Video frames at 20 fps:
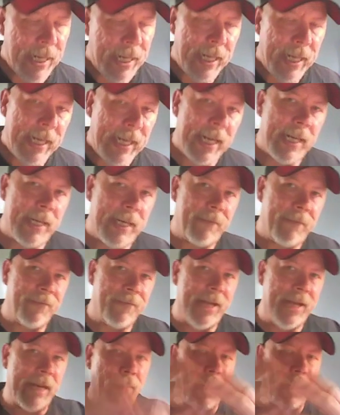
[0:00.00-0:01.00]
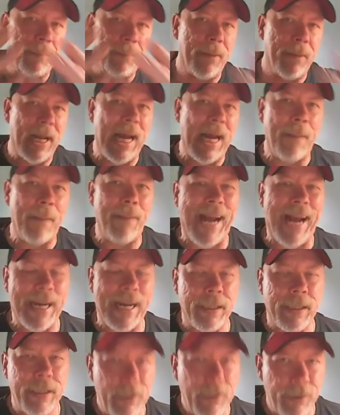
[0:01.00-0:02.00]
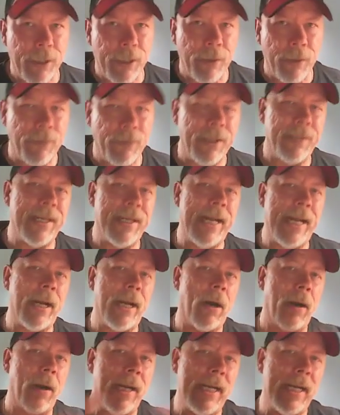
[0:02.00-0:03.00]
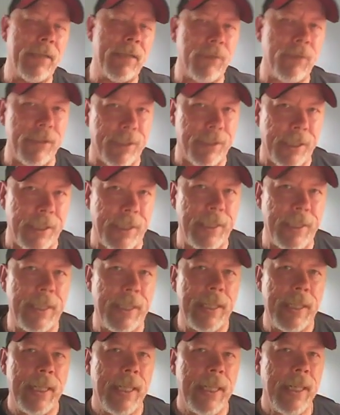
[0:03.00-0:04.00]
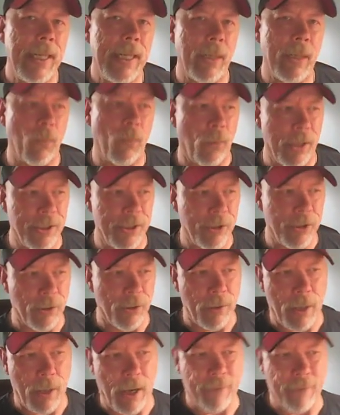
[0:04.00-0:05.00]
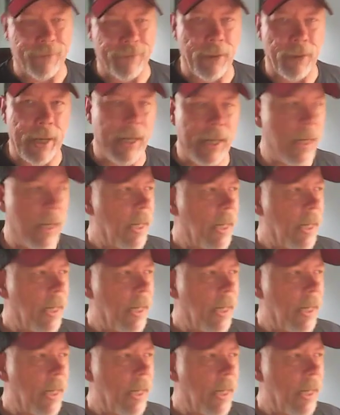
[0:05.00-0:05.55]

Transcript: and if they reply back to you that they are interested in what you're offering,